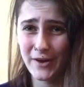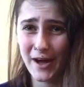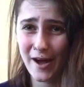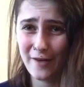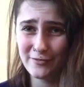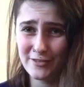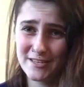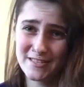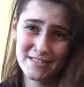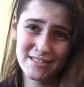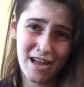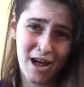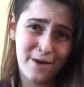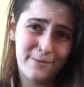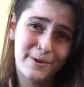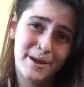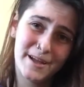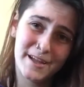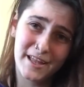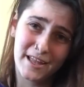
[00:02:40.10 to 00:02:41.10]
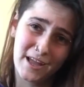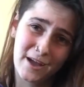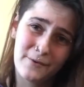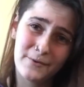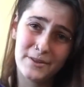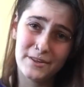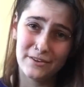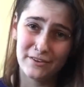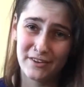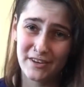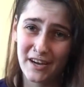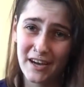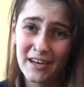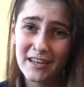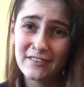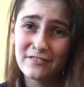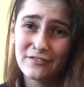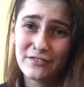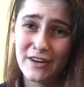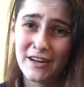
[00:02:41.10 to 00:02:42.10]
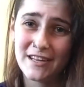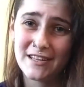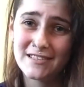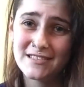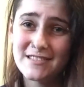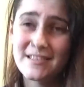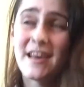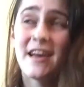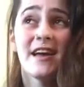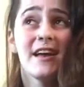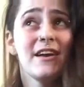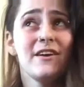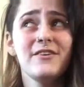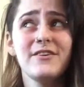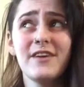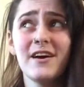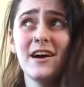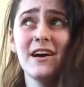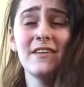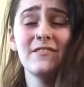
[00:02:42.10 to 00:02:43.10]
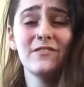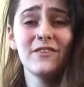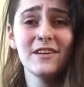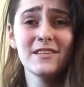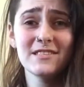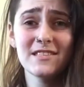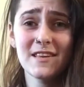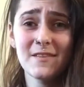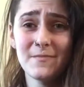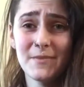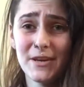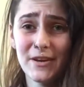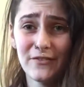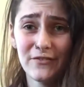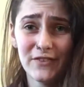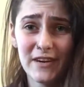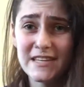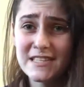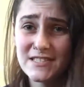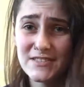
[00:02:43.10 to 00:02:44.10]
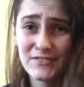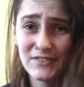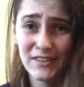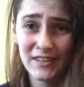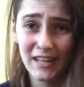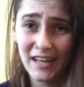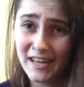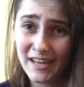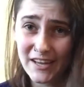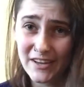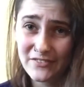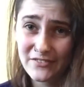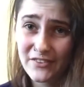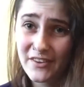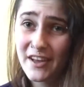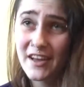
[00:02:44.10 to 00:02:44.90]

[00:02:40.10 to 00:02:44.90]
have to stop hanging out with your con friends. Your con friends can be your friends for life.